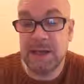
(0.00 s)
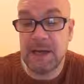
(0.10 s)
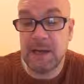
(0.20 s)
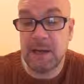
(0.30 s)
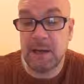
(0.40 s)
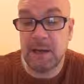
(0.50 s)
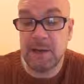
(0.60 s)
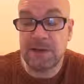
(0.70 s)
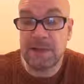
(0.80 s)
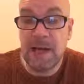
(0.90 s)
a
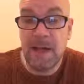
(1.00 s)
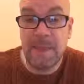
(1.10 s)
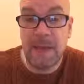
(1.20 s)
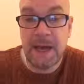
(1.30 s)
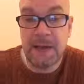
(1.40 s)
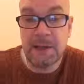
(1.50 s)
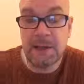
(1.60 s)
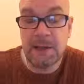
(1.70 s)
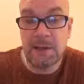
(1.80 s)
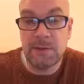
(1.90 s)
lot,
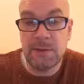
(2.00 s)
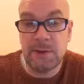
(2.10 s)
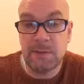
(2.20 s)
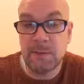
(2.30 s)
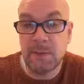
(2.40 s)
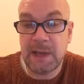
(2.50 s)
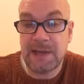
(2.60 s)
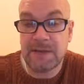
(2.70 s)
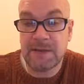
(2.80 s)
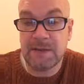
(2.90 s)
then you can
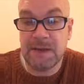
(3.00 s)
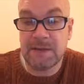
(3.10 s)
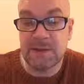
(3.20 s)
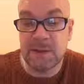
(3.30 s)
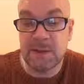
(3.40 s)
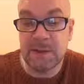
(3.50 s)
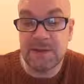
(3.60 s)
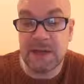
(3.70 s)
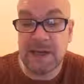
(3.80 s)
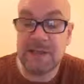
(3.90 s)
place events on your
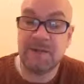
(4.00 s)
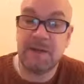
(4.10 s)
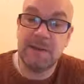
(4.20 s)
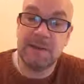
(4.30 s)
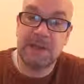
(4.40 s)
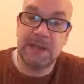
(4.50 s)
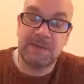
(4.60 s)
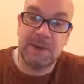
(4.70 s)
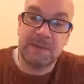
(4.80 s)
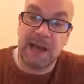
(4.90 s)
website. Is it very
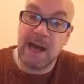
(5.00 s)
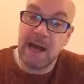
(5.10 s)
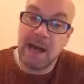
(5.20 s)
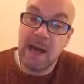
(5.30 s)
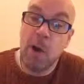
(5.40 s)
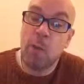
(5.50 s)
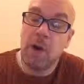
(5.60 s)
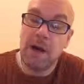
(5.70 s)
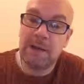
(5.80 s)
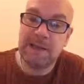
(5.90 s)
interrupting?
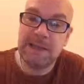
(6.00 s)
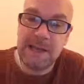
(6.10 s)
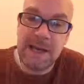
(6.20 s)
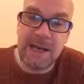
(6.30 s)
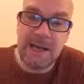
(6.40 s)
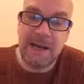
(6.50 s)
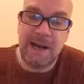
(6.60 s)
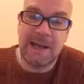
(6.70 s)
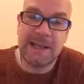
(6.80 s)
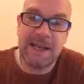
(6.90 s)
Well,
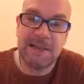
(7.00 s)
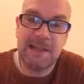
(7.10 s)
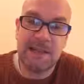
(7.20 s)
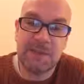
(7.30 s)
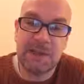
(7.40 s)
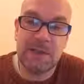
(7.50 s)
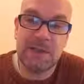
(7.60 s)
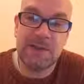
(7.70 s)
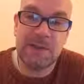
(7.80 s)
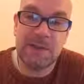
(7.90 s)
yeah, I guess it is,
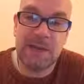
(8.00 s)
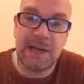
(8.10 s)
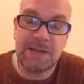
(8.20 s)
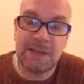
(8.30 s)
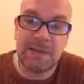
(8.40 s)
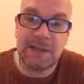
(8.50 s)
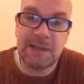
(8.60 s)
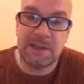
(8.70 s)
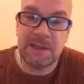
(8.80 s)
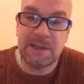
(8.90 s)
because you've always got to have somebody
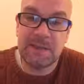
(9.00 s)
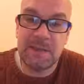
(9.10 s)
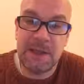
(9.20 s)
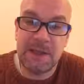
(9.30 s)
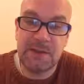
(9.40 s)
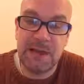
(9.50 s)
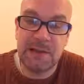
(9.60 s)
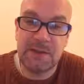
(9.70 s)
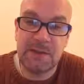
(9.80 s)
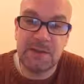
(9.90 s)
to manage
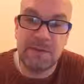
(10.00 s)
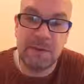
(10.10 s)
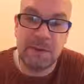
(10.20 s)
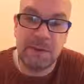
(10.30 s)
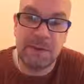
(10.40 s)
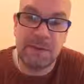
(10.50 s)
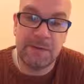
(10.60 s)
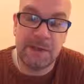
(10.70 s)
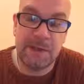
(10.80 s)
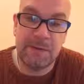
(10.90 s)
that. So if you've got a lot of
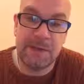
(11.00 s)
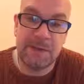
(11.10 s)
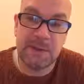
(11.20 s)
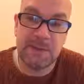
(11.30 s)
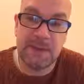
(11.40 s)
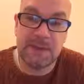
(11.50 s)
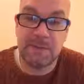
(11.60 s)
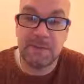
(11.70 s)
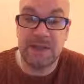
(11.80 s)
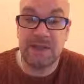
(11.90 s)
Facebook
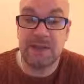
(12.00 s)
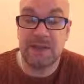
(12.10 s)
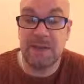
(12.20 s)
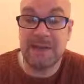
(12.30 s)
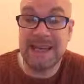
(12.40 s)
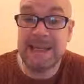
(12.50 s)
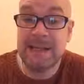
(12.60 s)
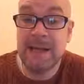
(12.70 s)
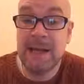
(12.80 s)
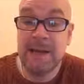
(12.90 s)
messages coming
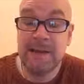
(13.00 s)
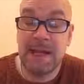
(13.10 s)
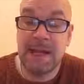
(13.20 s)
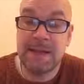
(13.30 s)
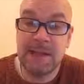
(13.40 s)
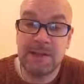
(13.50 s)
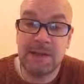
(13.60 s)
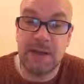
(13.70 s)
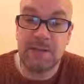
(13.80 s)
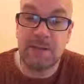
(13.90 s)
in, then yes,
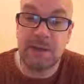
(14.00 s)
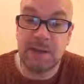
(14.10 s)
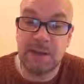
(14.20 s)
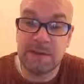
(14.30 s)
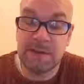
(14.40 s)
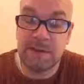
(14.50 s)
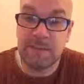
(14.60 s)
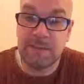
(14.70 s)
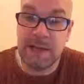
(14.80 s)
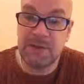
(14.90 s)
you have got
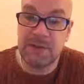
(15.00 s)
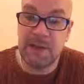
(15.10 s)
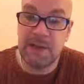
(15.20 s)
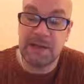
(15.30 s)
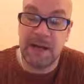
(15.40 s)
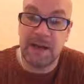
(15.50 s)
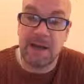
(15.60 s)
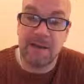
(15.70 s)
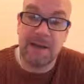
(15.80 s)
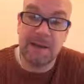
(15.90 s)
to manage those. And
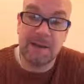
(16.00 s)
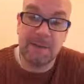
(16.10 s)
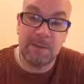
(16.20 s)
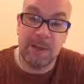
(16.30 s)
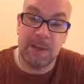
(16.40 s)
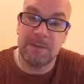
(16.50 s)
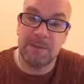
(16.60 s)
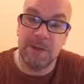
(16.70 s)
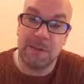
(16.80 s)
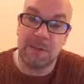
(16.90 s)
I think, well,
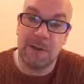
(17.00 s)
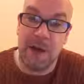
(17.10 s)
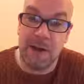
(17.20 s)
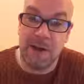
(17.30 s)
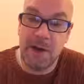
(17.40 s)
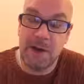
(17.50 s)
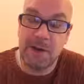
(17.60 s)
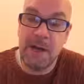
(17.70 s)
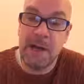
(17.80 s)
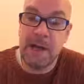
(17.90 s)
I
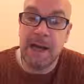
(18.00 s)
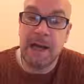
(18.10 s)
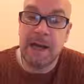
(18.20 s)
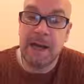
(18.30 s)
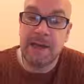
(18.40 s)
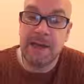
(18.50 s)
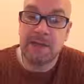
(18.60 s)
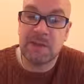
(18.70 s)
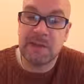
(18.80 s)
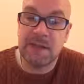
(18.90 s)
know the
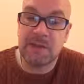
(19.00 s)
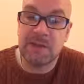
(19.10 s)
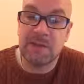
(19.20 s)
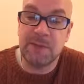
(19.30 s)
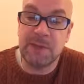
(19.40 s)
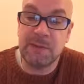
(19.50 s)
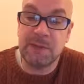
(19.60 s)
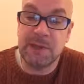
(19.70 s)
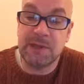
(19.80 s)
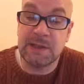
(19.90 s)
expectation of people
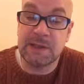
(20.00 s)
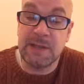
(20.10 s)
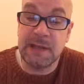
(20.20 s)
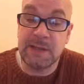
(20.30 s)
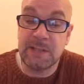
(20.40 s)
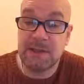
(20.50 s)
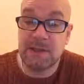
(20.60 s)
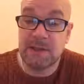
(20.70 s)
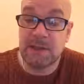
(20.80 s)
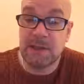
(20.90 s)
using, say,
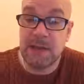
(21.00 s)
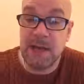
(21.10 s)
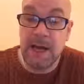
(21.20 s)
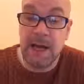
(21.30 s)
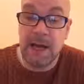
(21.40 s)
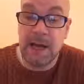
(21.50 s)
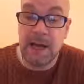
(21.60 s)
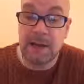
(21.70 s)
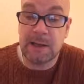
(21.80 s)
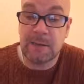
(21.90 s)
Messenger
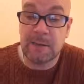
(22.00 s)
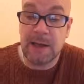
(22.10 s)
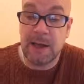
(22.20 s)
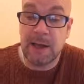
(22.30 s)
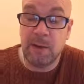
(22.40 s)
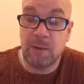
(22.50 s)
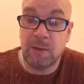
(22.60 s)
compared